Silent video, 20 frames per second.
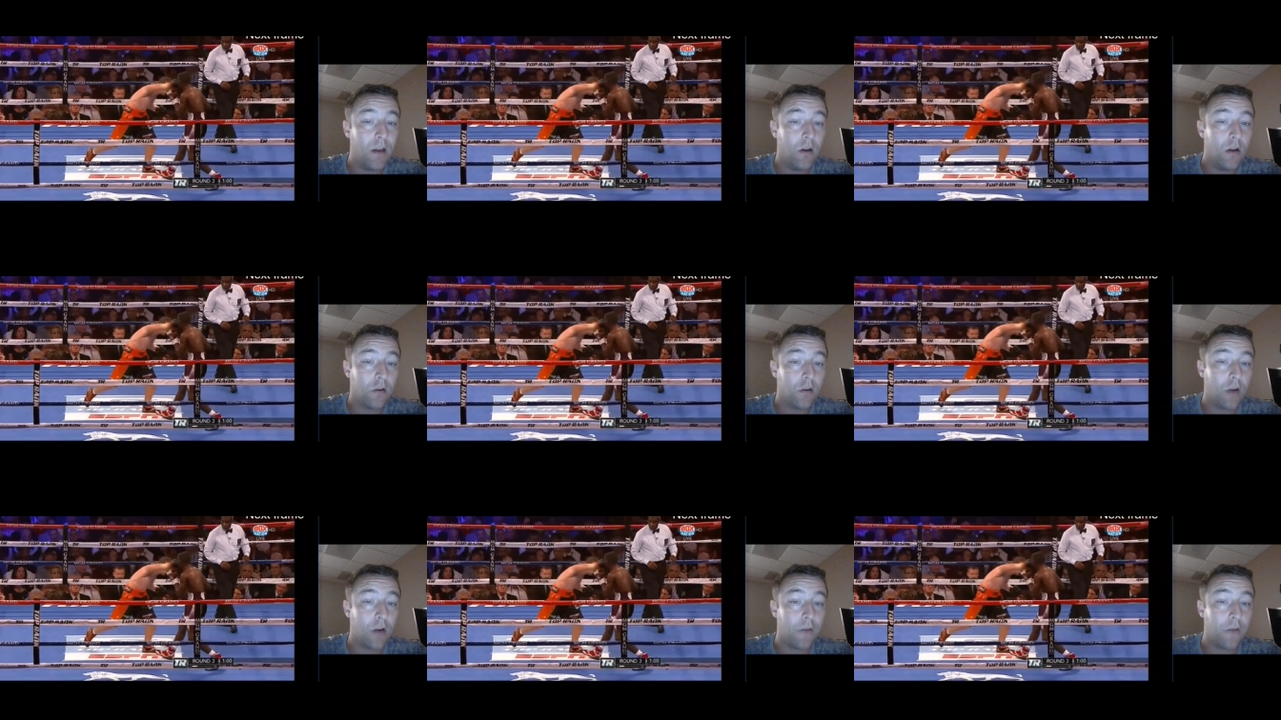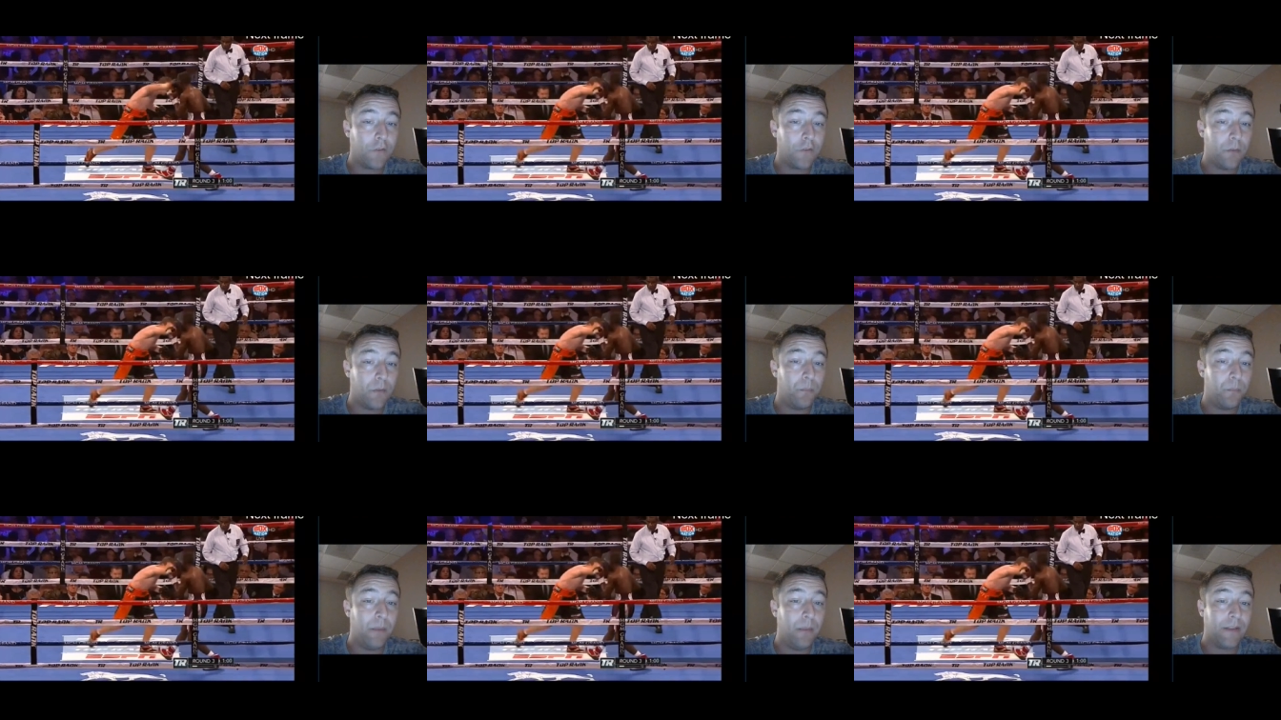
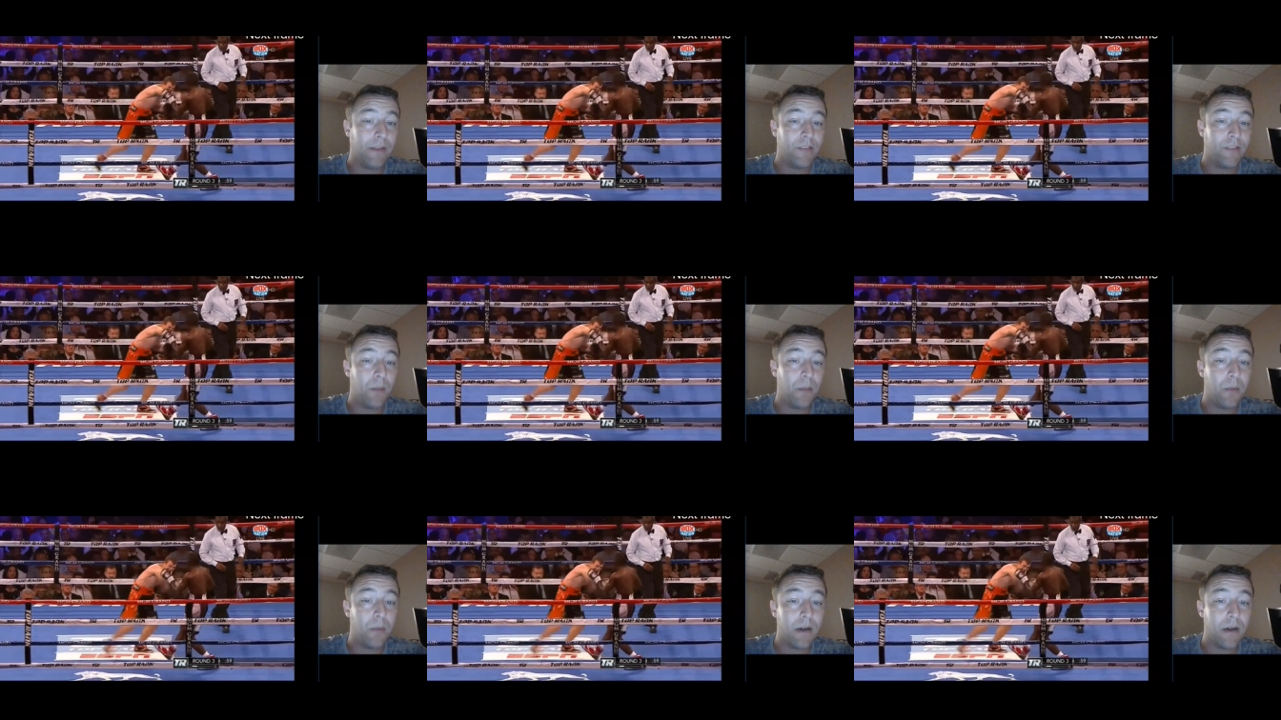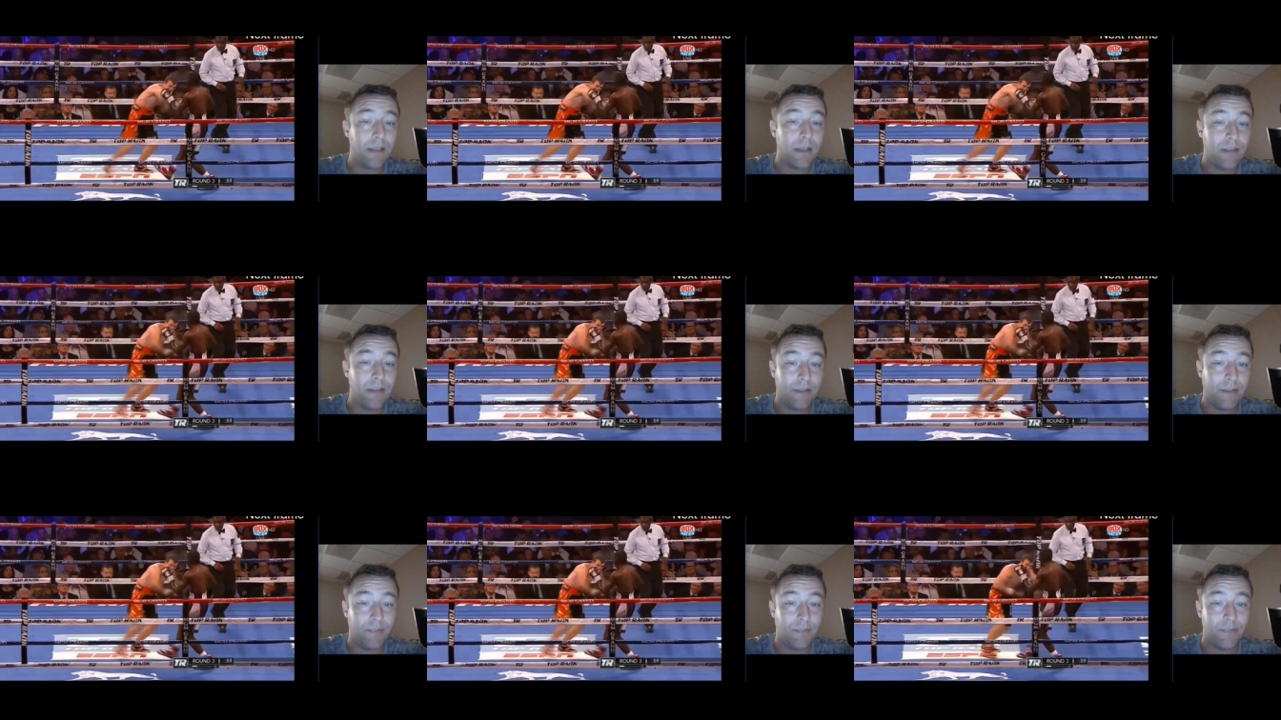Crawford picks up on it,
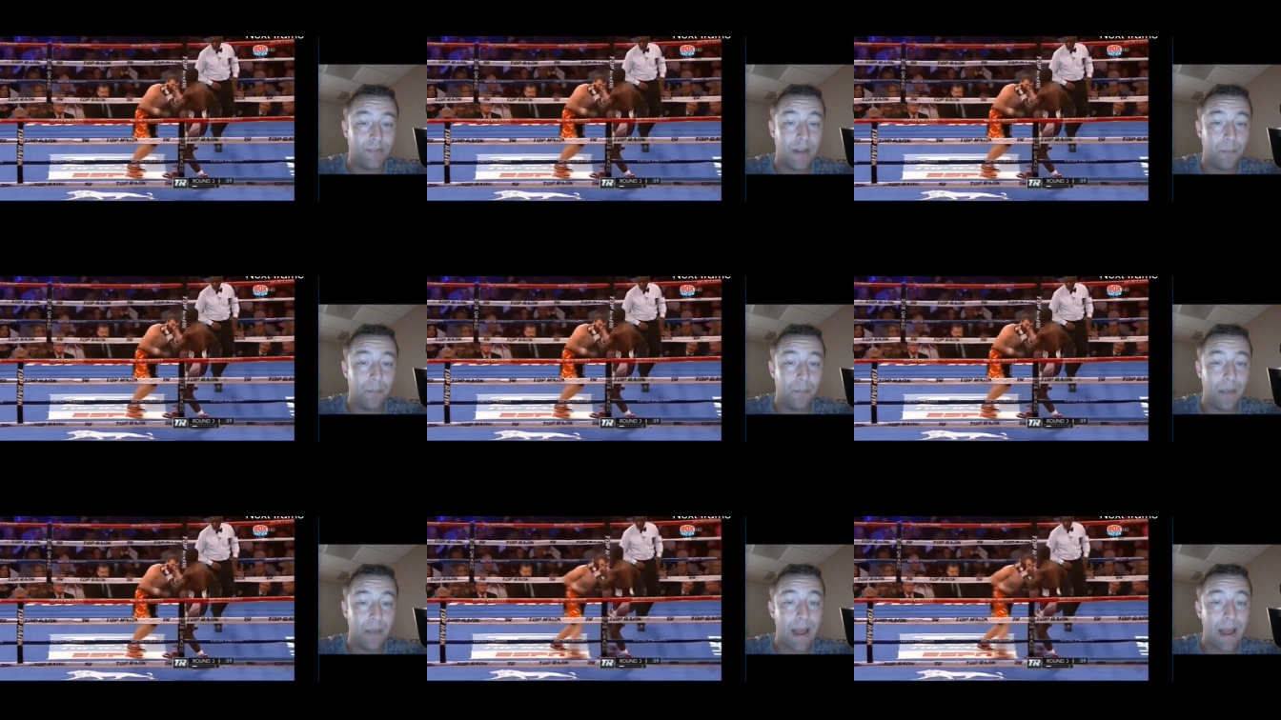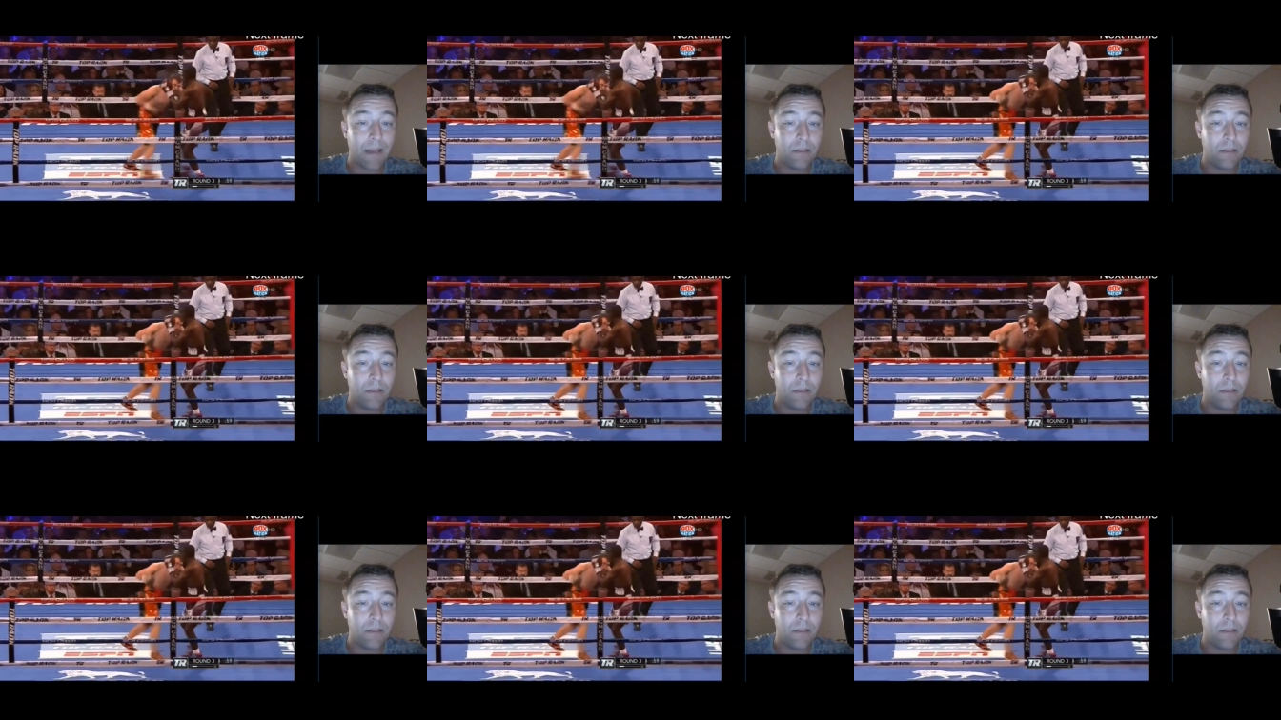takes a step back,